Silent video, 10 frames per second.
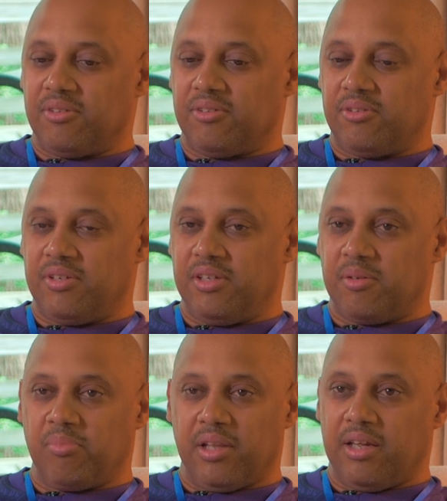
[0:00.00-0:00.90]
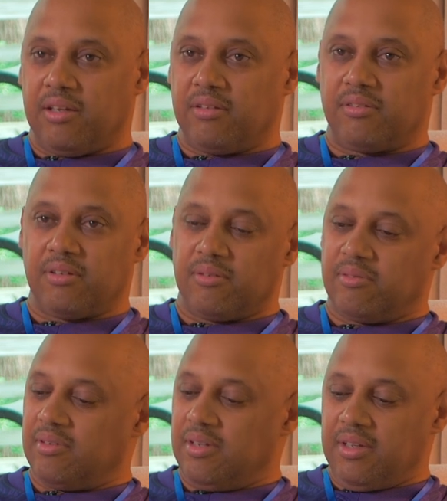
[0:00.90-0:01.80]
Strategic planning.
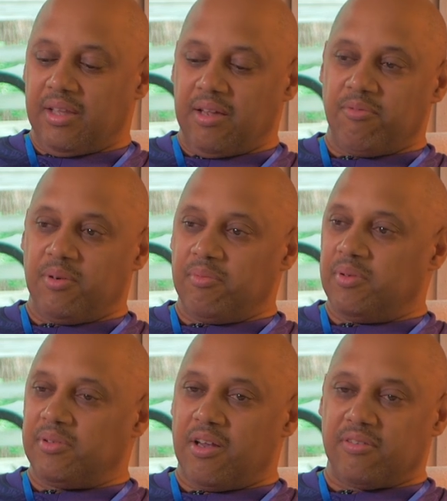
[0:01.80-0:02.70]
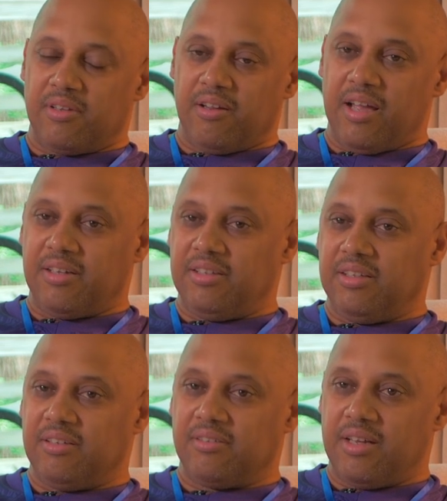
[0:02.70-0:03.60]
So we've been tossing out
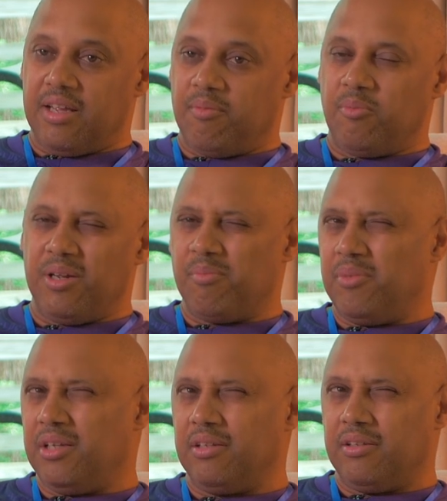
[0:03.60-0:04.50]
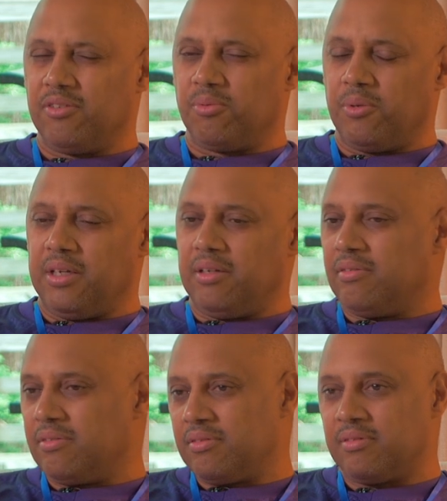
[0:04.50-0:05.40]
ideas, and we had a meeting this week
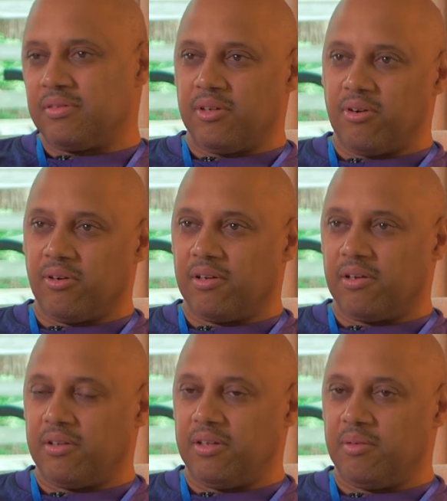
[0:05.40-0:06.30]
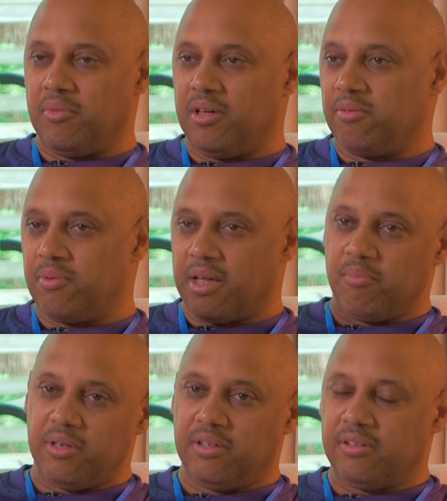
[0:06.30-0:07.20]
earlier in the month. We got a
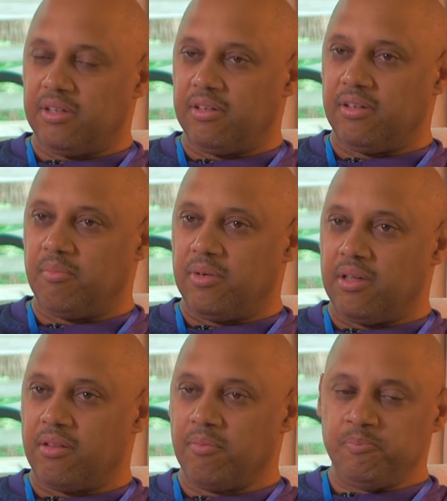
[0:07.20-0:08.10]
meeting at the end of the month.